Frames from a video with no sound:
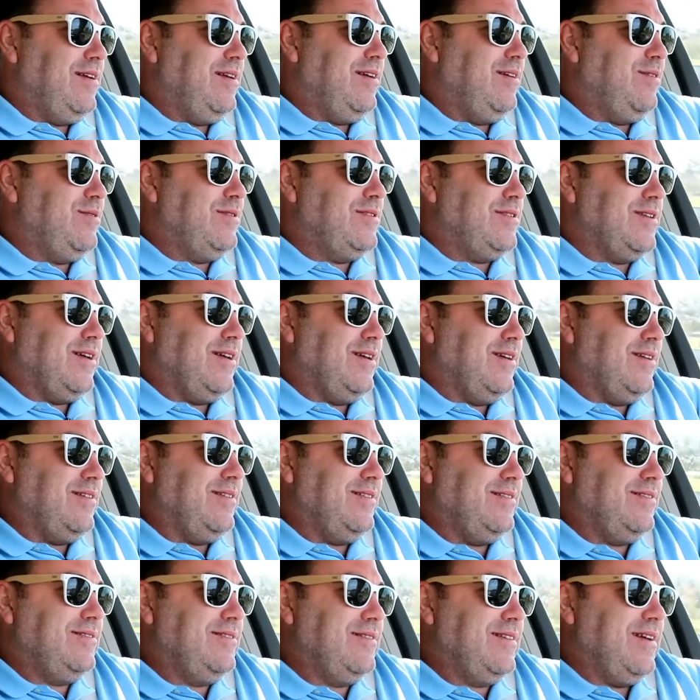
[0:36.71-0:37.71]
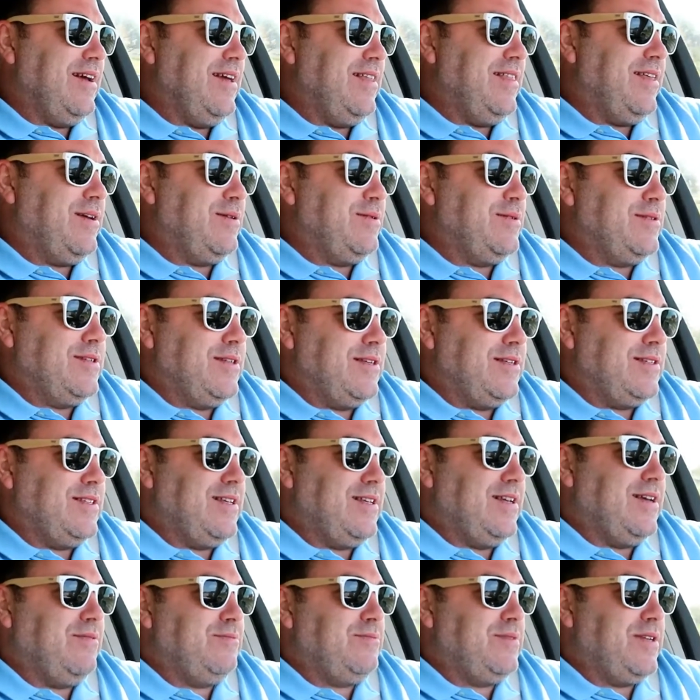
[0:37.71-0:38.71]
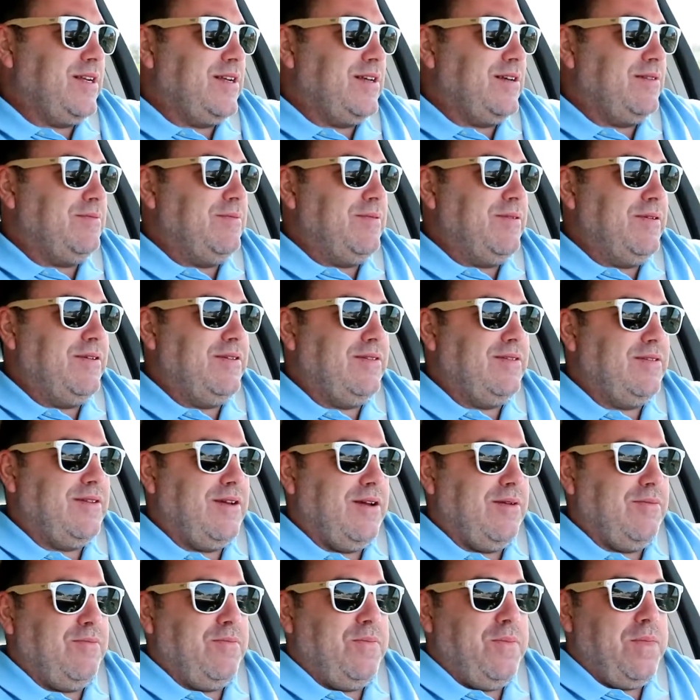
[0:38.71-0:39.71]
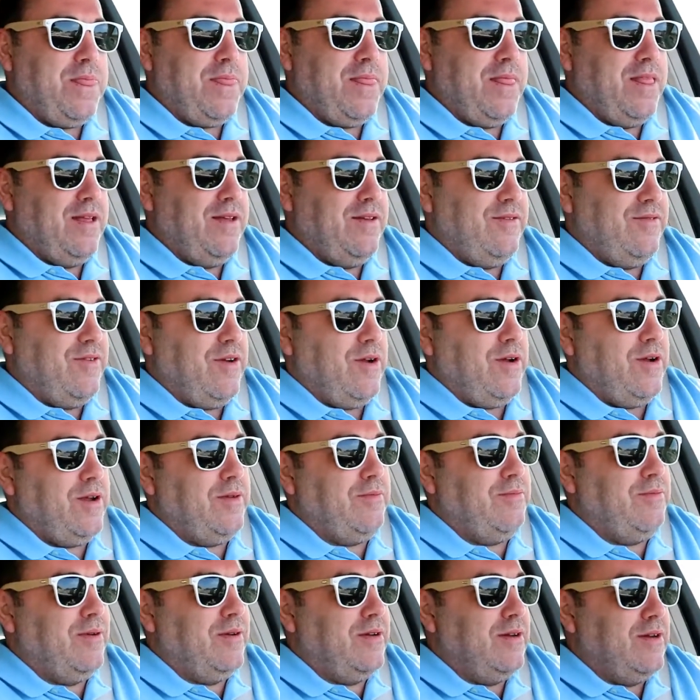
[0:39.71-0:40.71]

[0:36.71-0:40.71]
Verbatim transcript: It was a, I think it was an attempt at a, a very